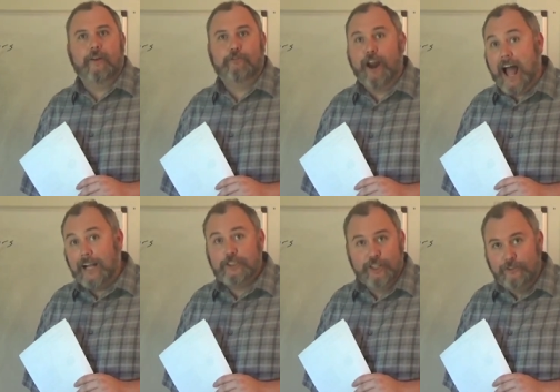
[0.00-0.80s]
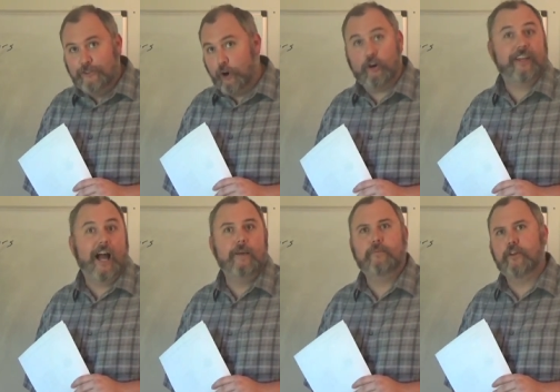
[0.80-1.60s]
Fractions are
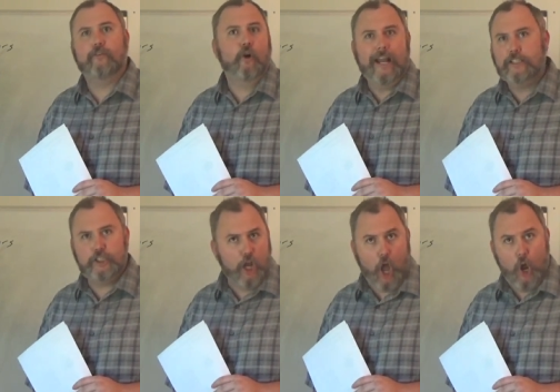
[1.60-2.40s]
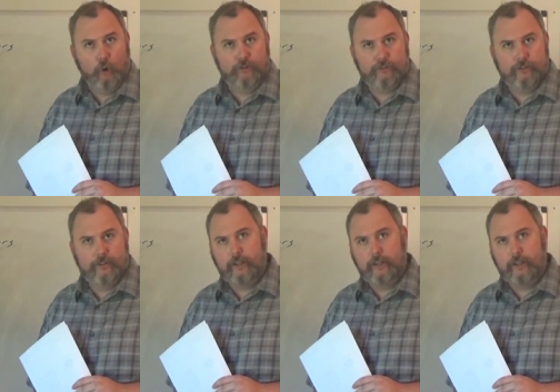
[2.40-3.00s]
types of ratios.